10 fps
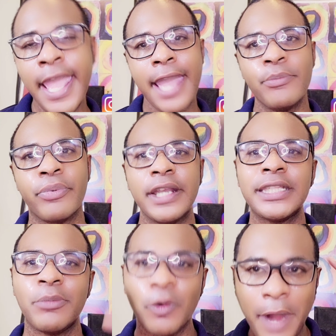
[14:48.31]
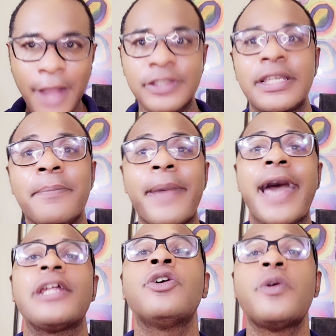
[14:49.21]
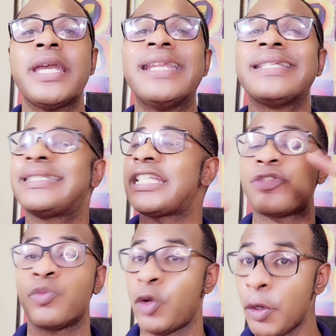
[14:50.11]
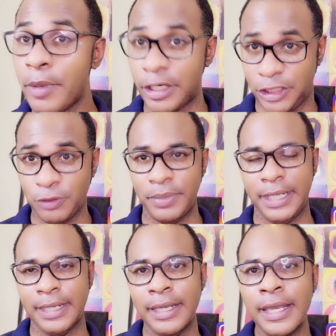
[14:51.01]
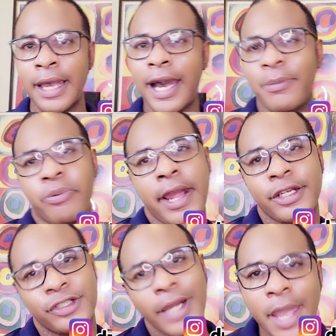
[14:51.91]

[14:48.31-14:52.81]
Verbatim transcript: and bring them around somebody who it is just rumored to be a predator.